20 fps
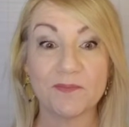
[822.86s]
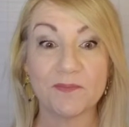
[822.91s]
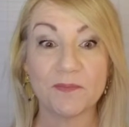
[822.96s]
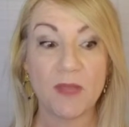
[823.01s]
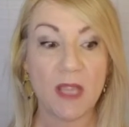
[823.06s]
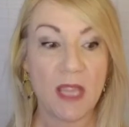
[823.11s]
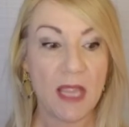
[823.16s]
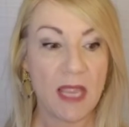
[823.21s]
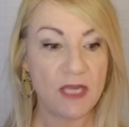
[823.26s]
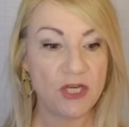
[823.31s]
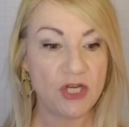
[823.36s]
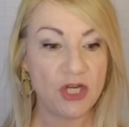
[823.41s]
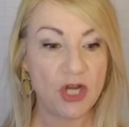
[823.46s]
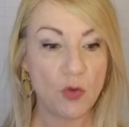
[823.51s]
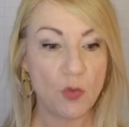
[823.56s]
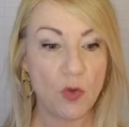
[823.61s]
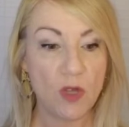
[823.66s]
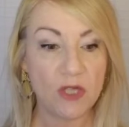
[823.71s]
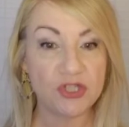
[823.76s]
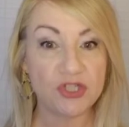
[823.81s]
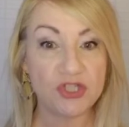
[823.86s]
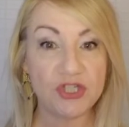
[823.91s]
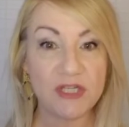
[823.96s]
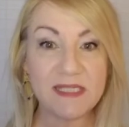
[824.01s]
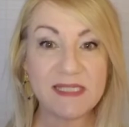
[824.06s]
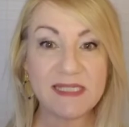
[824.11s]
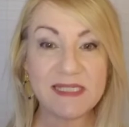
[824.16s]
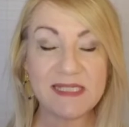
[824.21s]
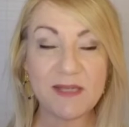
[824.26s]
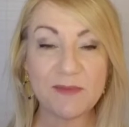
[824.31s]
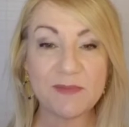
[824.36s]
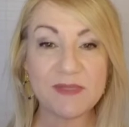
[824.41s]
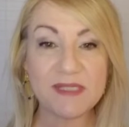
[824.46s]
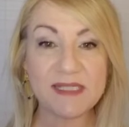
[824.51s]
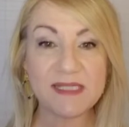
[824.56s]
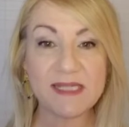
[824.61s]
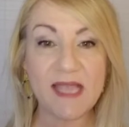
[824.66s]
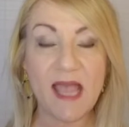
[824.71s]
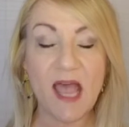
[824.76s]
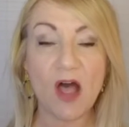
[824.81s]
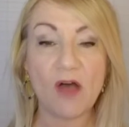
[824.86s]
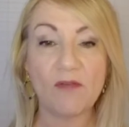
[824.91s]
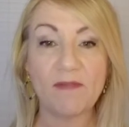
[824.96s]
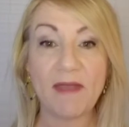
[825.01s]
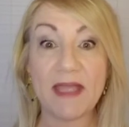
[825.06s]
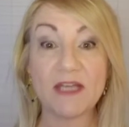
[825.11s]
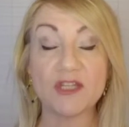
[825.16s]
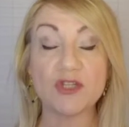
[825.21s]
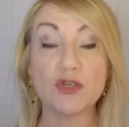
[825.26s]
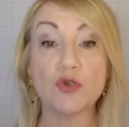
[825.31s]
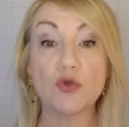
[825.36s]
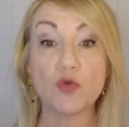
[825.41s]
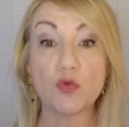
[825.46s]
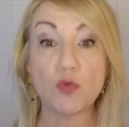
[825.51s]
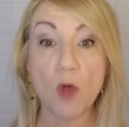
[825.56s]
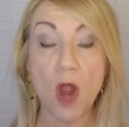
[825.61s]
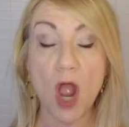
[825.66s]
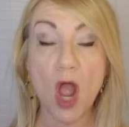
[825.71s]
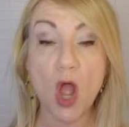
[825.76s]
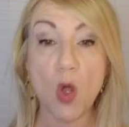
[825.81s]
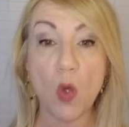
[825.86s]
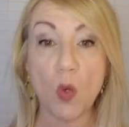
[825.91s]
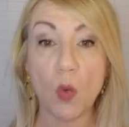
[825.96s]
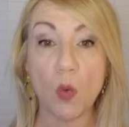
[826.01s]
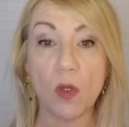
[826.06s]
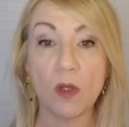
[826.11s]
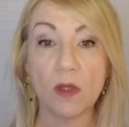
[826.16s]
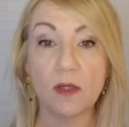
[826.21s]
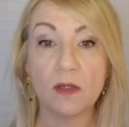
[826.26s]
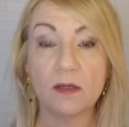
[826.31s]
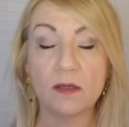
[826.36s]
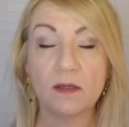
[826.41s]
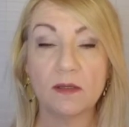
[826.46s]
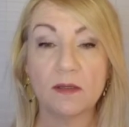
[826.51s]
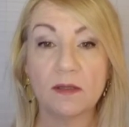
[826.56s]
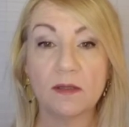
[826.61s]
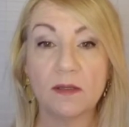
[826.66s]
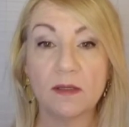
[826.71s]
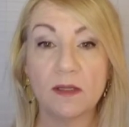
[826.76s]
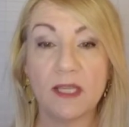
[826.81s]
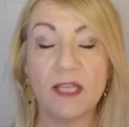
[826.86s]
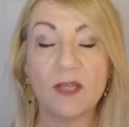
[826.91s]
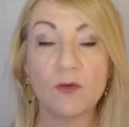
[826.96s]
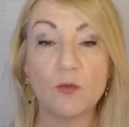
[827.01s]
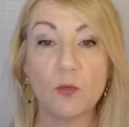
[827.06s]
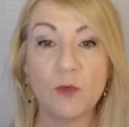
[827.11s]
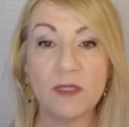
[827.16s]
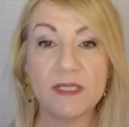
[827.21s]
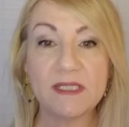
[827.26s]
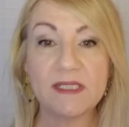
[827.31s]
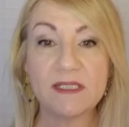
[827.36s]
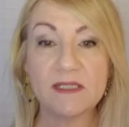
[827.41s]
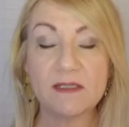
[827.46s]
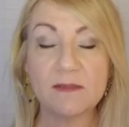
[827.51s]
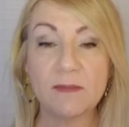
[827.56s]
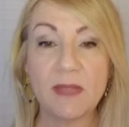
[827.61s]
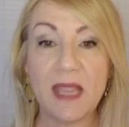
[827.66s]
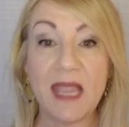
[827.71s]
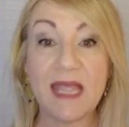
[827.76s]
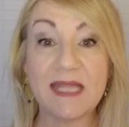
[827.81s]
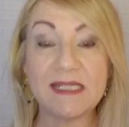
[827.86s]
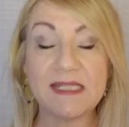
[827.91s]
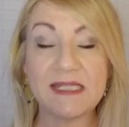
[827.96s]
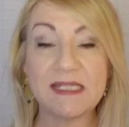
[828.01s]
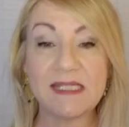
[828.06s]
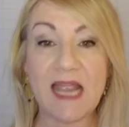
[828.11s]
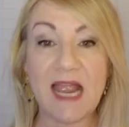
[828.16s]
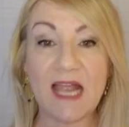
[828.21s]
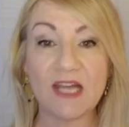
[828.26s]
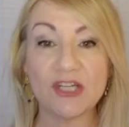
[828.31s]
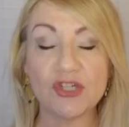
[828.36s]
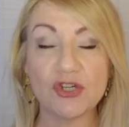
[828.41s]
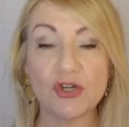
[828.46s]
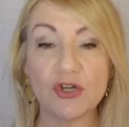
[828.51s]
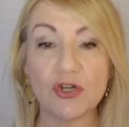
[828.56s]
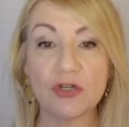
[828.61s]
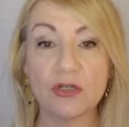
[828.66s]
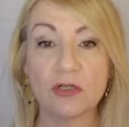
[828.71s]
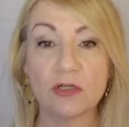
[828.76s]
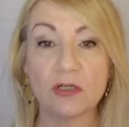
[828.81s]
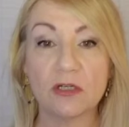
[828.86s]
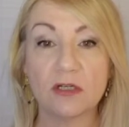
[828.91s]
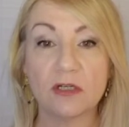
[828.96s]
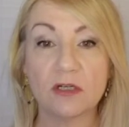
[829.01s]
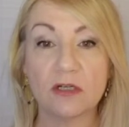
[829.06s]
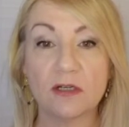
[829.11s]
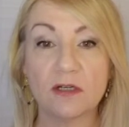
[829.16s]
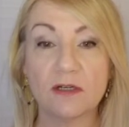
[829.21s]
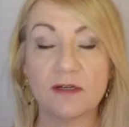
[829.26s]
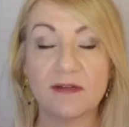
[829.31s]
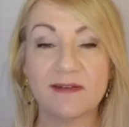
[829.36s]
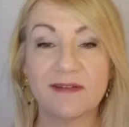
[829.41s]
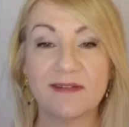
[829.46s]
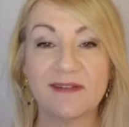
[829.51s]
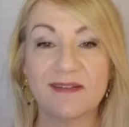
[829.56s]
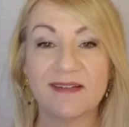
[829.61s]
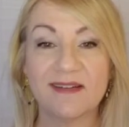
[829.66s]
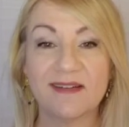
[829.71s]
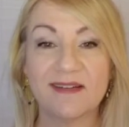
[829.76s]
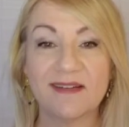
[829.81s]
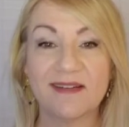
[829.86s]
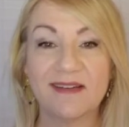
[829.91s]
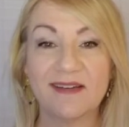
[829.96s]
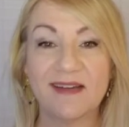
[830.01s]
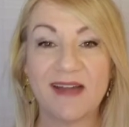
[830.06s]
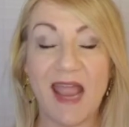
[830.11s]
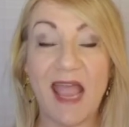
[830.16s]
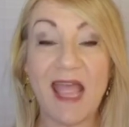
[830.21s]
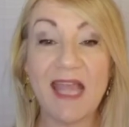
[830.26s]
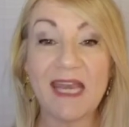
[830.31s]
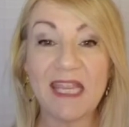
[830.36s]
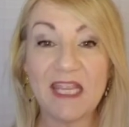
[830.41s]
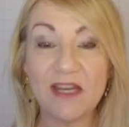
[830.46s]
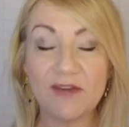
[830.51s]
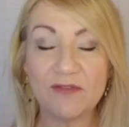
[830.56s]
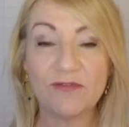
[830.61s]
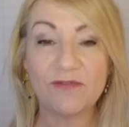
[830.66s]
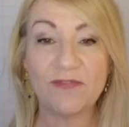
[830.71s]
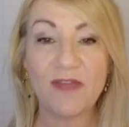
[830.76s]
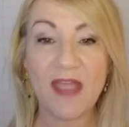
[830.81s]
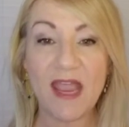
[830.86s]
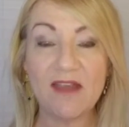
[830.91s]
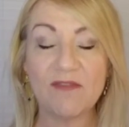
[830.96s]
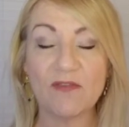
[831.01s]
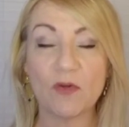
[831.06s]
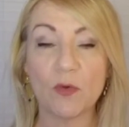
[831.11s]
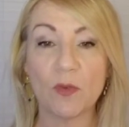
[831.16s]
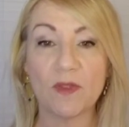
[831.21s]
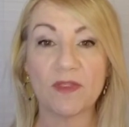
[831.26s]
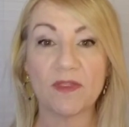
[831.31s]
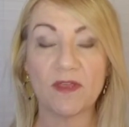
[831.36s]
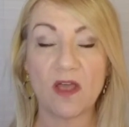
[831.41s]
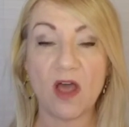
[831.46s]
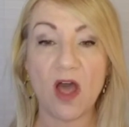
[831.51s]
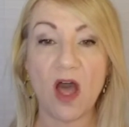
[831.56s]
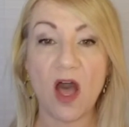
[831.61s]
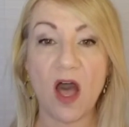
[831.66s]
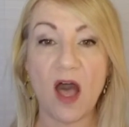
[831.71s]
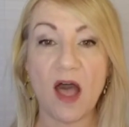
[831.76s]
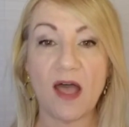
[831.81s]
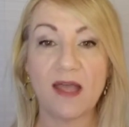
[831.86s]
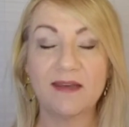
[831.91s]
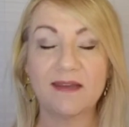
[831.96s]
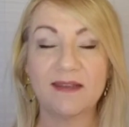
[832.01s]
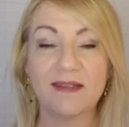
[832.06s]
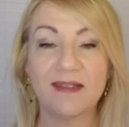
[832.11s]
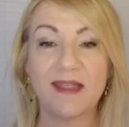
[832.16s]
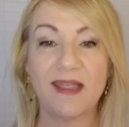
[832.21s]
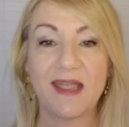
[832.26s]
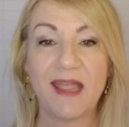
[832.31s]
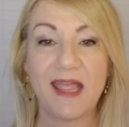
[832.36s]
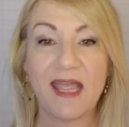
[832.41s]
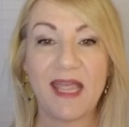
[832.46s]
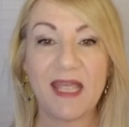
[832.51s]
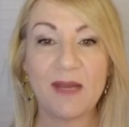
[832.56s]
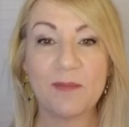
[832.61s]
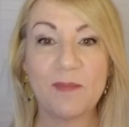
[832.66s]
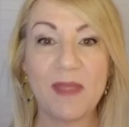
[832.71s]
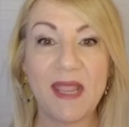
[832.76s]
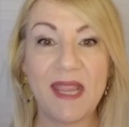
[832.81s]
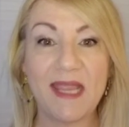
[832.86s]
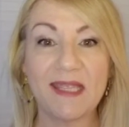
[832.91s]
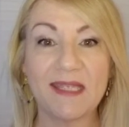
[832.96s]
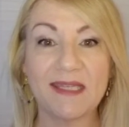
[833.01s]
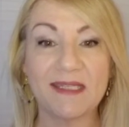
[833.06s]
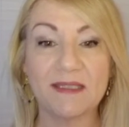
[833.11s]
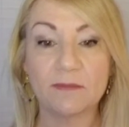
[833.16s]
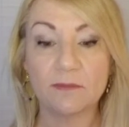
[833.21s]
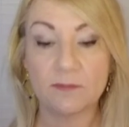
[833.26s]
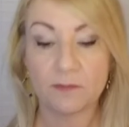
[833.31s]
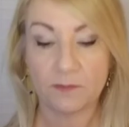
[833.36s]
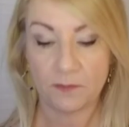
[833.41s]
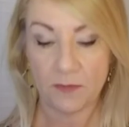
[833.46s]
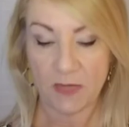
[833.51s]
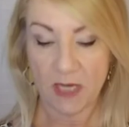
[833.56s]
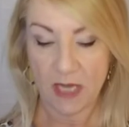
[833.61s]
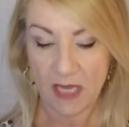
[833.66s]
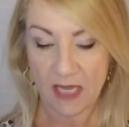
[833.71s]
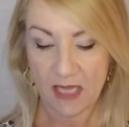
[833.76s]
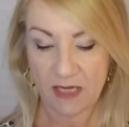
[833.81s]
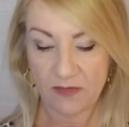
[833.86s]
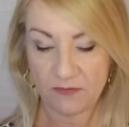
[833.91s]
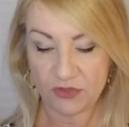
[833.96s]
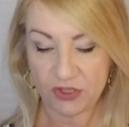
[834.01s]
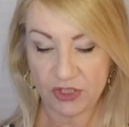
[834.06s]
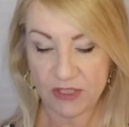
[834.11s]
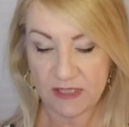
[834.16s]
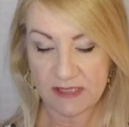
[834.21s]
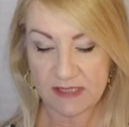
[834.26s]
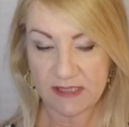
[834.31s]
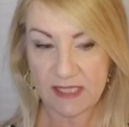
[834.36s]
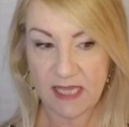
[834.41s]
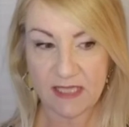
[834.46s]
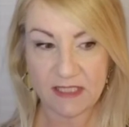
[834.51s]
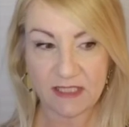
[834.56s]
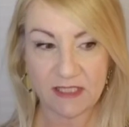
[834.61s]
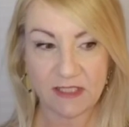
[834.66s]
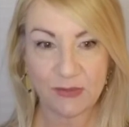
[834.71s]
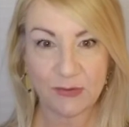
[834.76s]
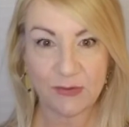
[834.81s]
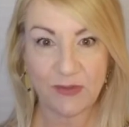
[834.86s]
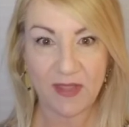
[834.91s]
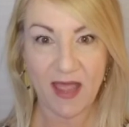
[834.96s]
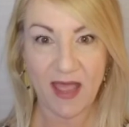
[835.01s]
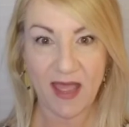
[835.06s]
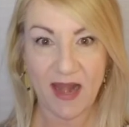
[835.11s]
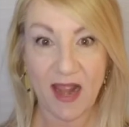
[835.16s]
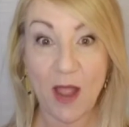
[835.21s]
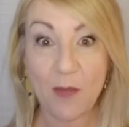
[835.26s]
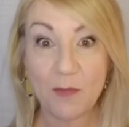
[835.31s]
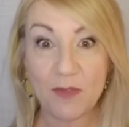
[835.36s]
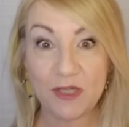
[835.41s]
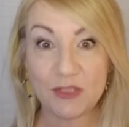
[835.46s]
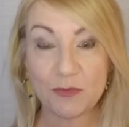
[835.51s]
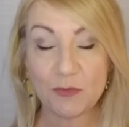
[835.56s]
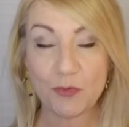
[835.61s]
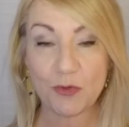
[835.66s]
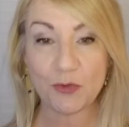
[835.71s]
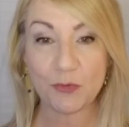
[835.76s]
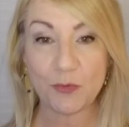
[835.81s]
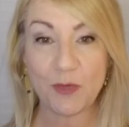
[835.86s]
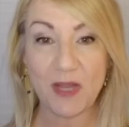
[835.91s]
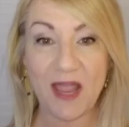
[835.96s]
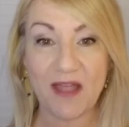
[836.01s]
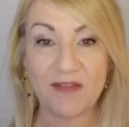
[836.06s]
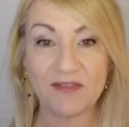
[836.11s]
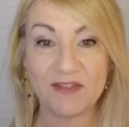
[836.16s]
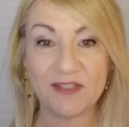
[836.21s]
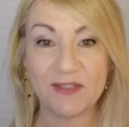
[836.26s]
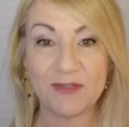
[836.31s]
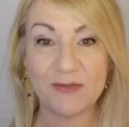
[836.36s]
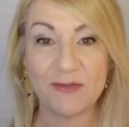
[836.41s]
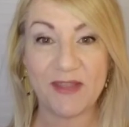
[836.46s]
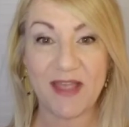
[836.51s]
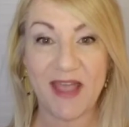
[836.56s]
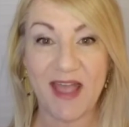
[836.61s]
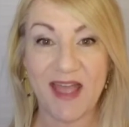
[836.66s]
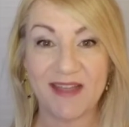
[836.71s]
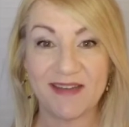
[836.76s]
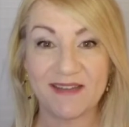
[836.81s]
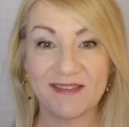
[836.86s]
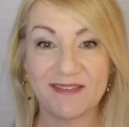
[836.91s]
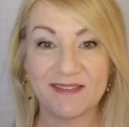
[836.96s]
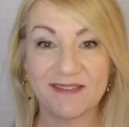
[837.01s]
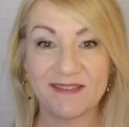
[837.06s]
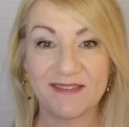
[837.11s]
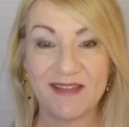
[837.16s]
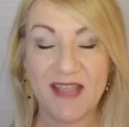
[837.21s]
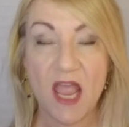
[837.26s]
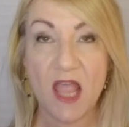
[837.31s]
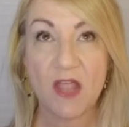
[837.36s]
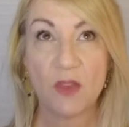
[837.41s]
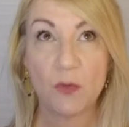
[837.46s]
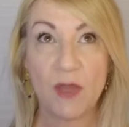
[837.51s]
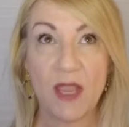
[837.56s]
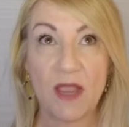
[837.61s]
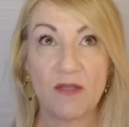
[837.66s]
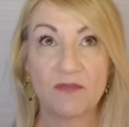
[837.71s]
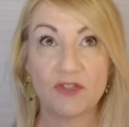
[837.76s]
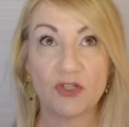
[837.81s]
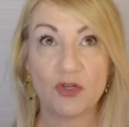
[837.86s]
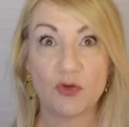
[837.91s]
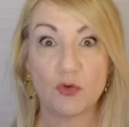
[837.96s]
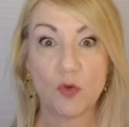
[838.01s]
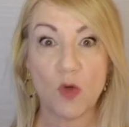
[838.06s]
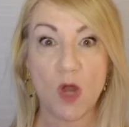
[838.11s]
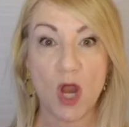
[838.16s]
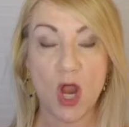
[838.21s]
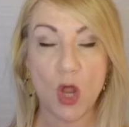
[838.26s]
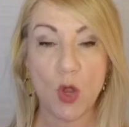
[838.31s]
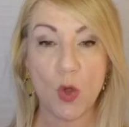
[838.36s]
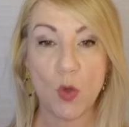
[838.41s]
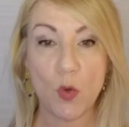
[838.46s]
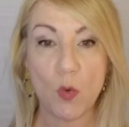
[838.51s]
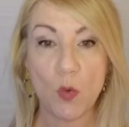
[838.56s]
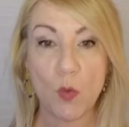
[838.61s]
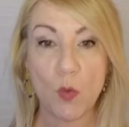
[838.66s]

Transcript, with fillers: And you know what? Jesus himself had to grow in wisdom and stature and in favor with God and man. And if Jesus had to do that, how much more do we have to do that? That we have to grow